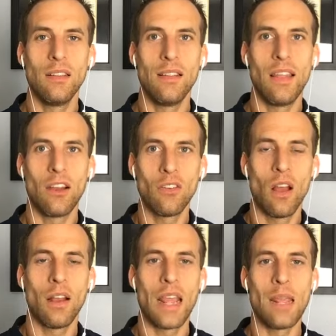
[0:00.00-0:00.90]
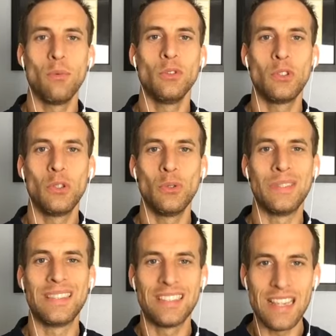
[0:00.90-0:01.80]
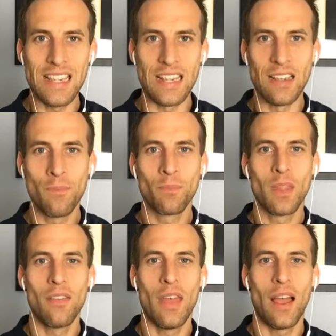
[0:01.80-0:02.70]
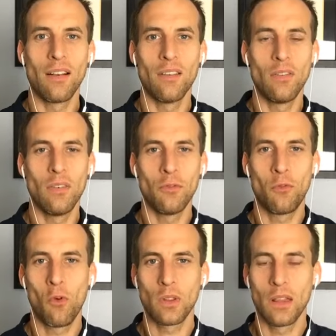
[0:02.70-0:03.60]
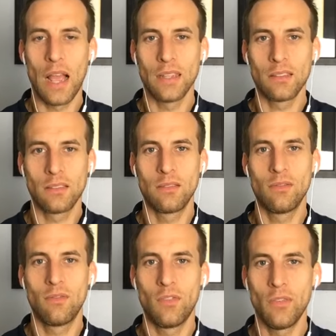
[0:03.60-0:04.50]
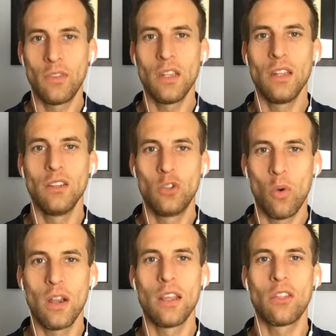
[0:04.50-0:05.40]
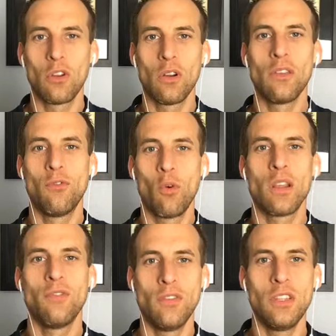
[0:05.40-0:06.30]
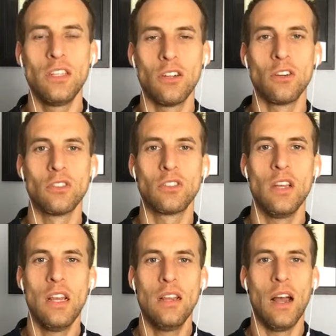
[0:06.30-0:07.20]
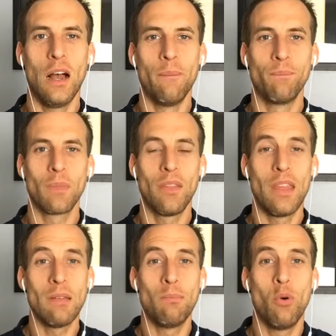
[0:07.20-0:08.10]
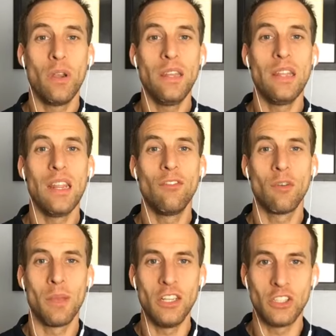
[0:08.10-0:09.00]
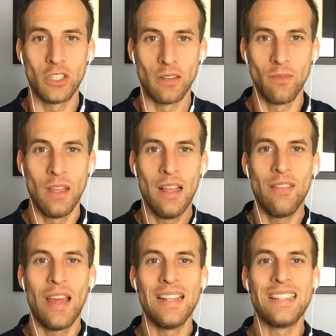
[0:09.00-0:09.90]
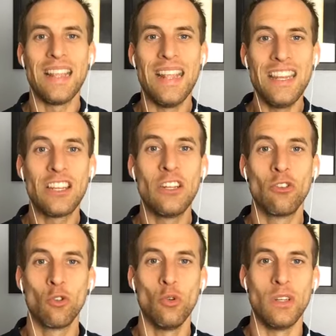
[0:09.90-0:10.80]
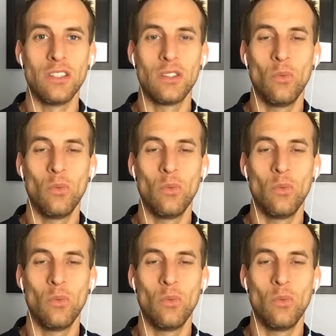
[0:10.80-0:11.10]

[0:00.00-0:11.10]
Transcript: they're not able to see that for the last fifteen, twenty, thirty, forty, fifty years, um, they've been putting in information that is incongruent